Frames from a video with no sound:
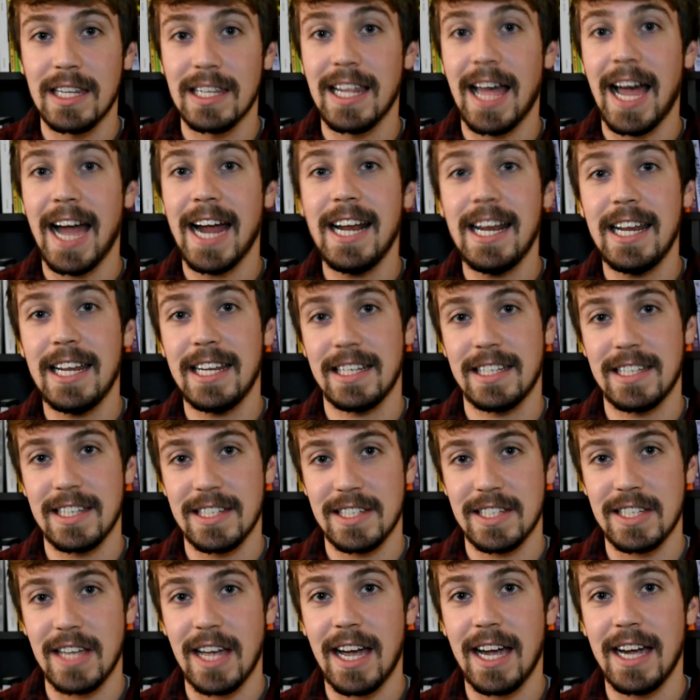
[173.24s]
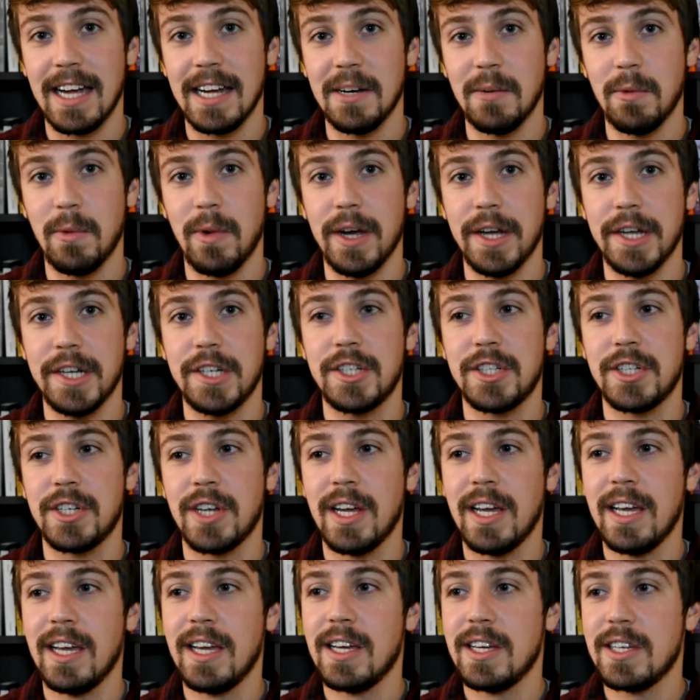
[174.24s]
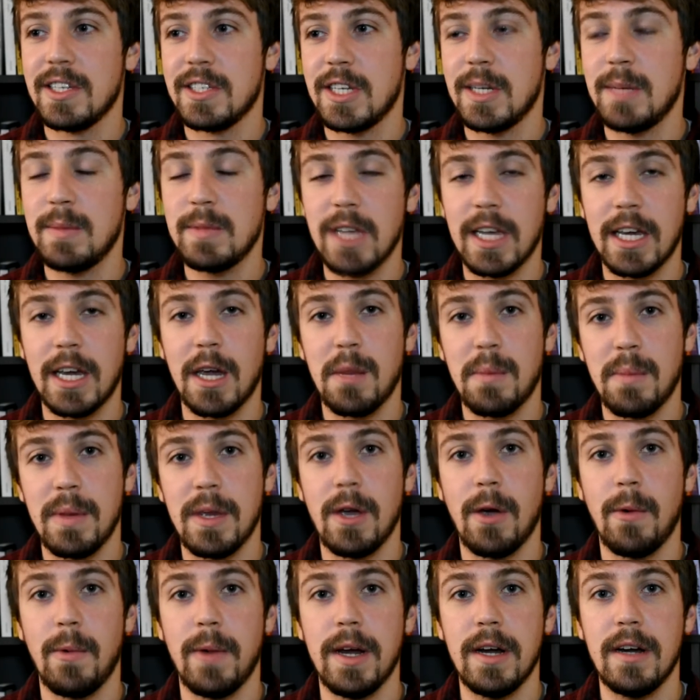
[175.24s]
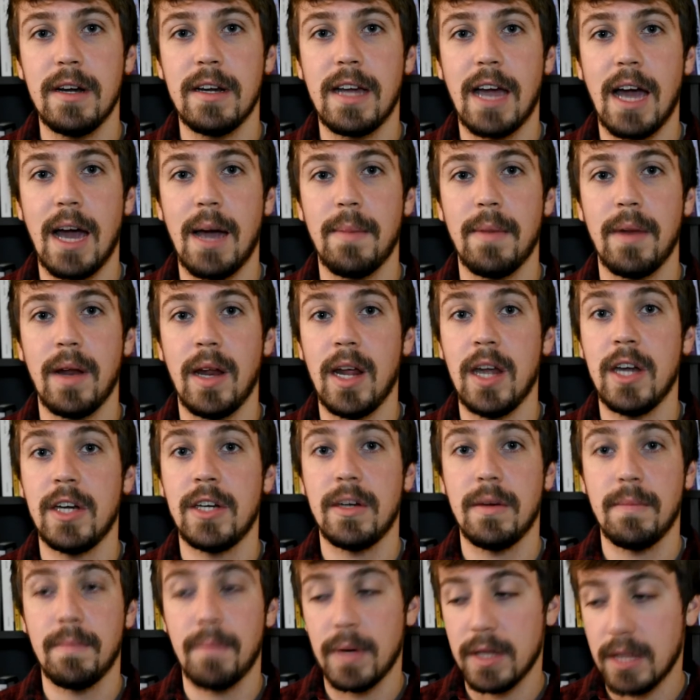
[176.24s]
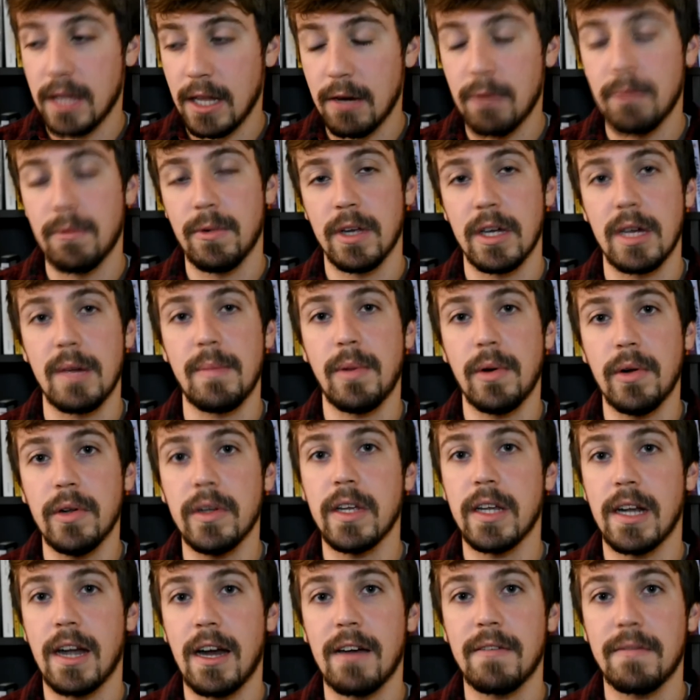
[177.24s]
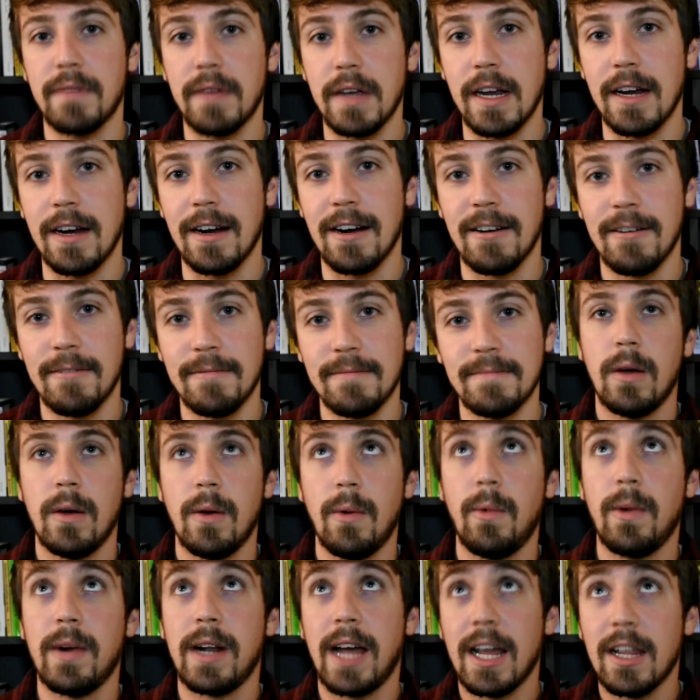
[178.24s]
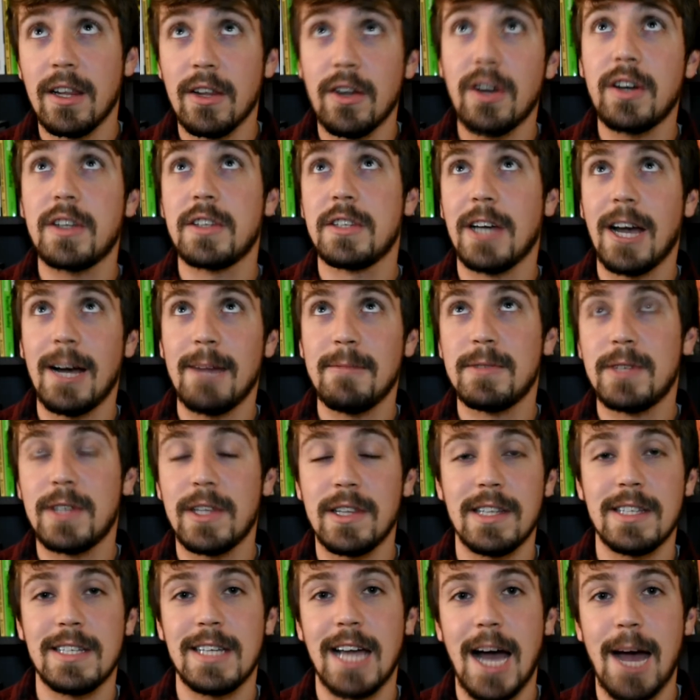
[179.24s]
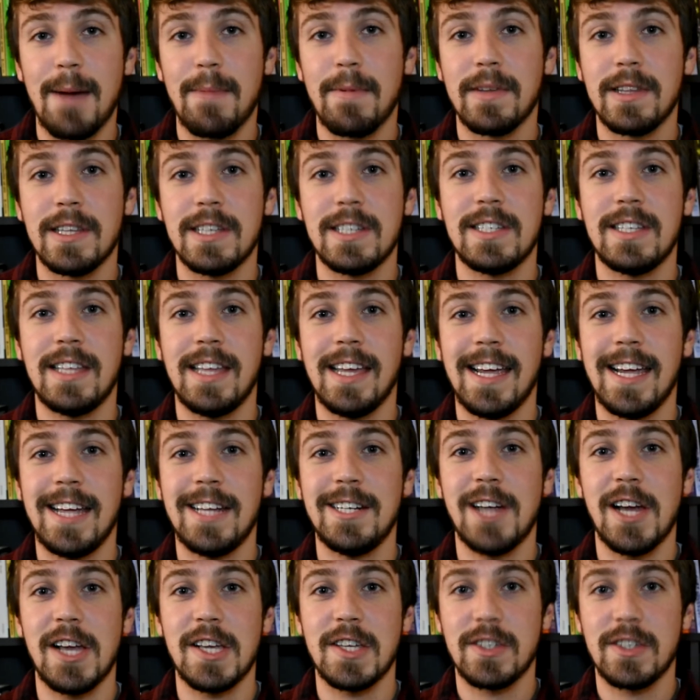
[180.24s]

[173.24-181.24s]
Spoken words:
lighting design, which seems like it'd be a weird combination, but they really pulled it off here. When I looked up to the top of the stage, I